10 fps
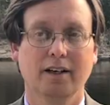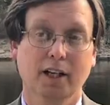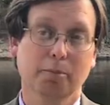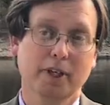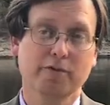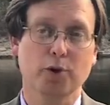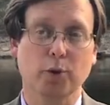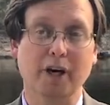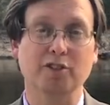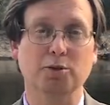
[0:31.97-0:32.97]
Like many of
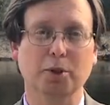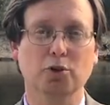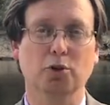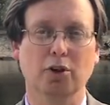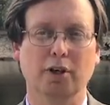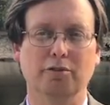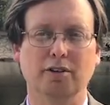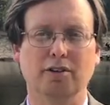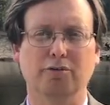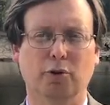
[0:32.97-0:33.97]
you, I have a special love
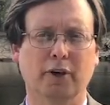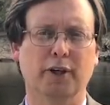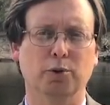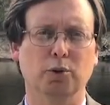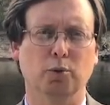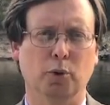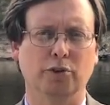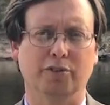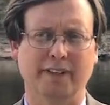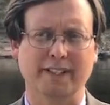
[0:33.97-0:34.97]
for our annual
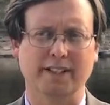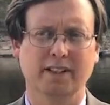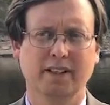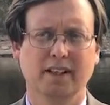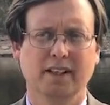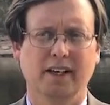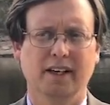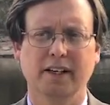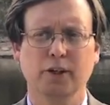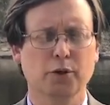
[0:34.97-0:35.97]
awards event.
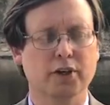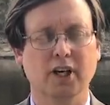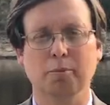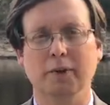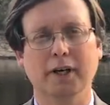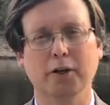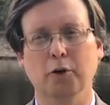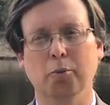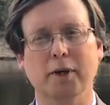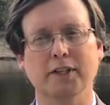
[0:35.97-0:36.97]
And I know that I am not
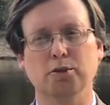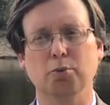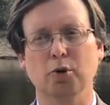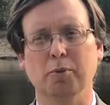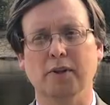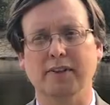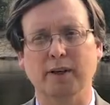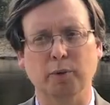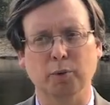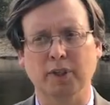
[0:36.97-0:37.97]
alone in my disappointment
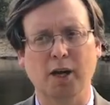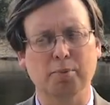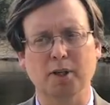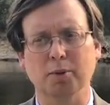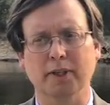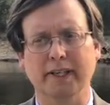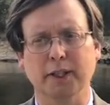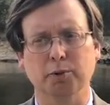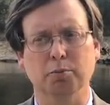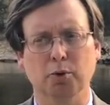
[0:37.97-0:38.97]
that we will not be able to
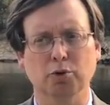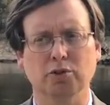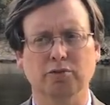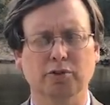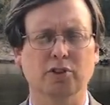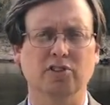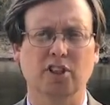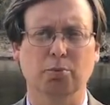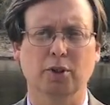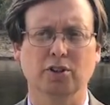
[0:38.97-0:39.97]
gather in person for the
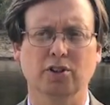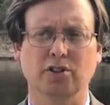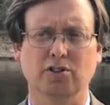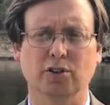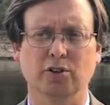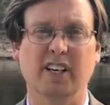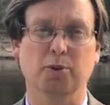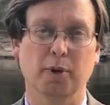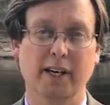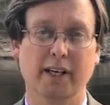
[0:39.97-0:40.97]
celebration this year
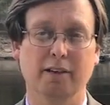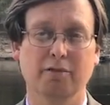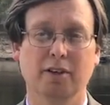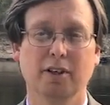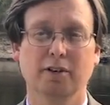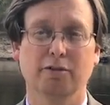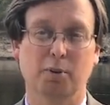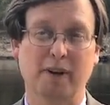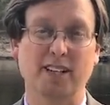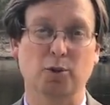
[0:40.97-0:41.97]
as we have for
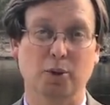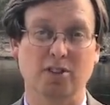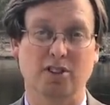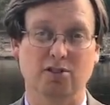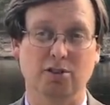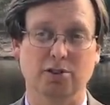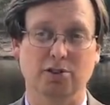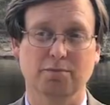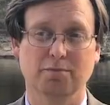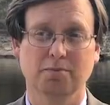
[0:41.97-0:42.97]
the past 26
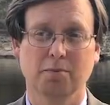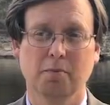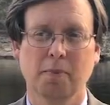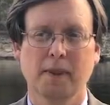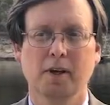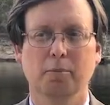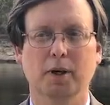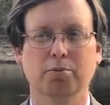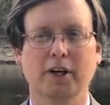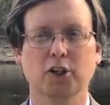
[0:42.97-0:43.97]
years.
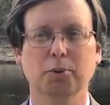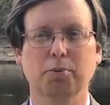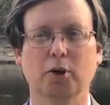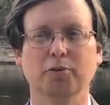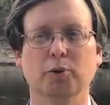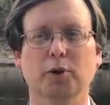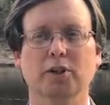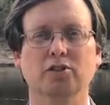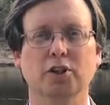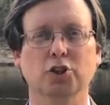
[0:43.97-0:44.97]
But I'm proud to be part of an
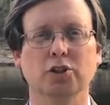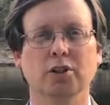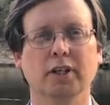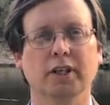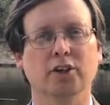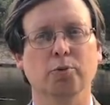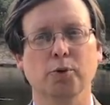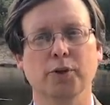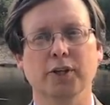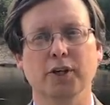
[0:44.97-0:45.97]
organization and a
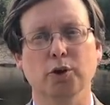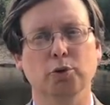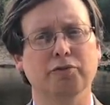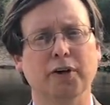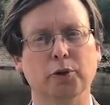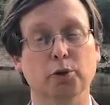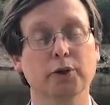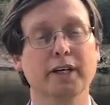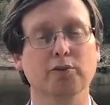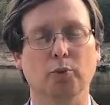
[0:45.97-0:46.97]
community who have found a
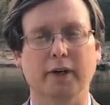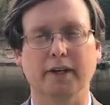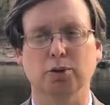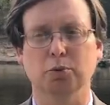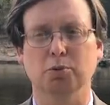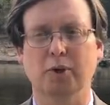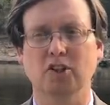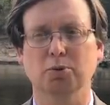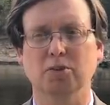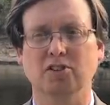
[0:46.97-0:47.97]
creative way to
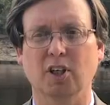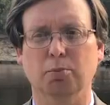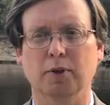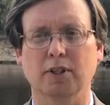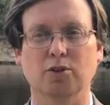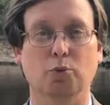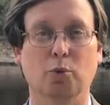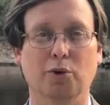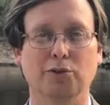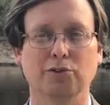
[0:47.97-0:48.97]
responsibly celebrate these
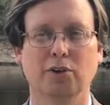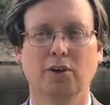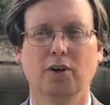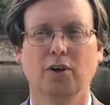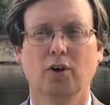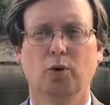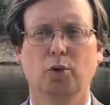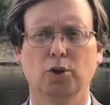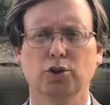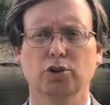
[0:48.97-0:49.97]
awards
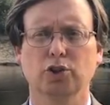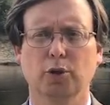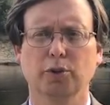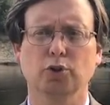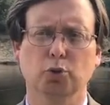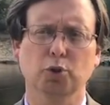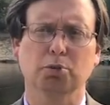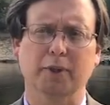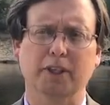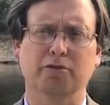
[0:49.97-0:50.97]
while showing due
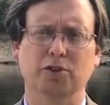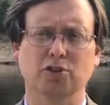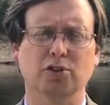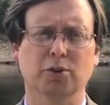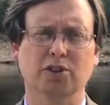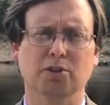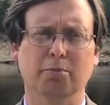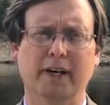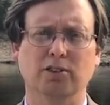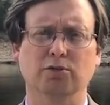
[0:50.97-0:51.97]
respect for the serious
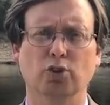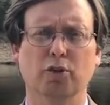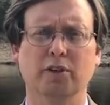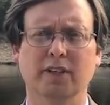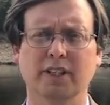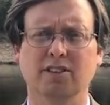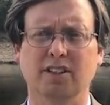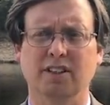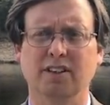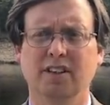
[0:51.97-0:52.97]
impacts of
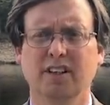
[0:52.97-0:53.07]
COVID-19